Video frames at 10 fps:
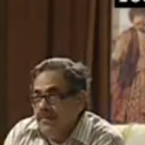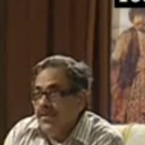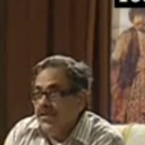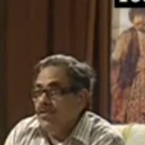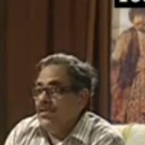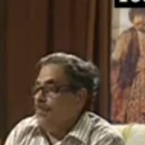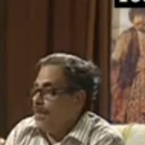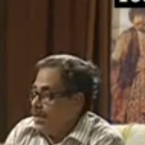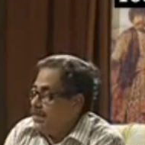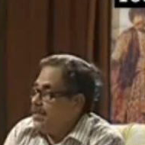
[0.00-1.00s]
Even though
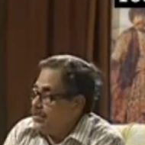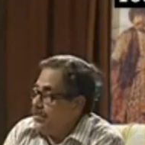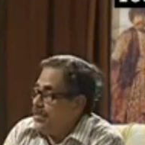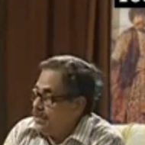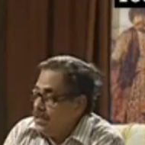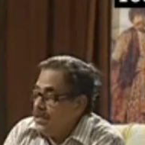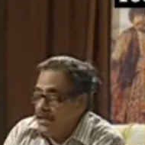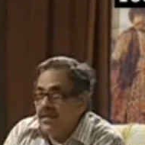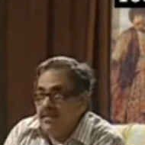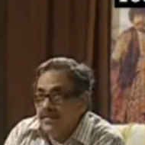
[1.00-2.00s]
the Marathas were
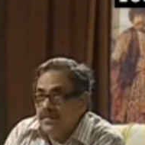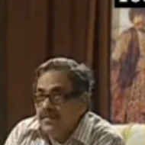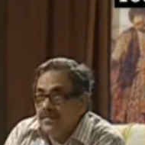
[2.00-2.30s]
there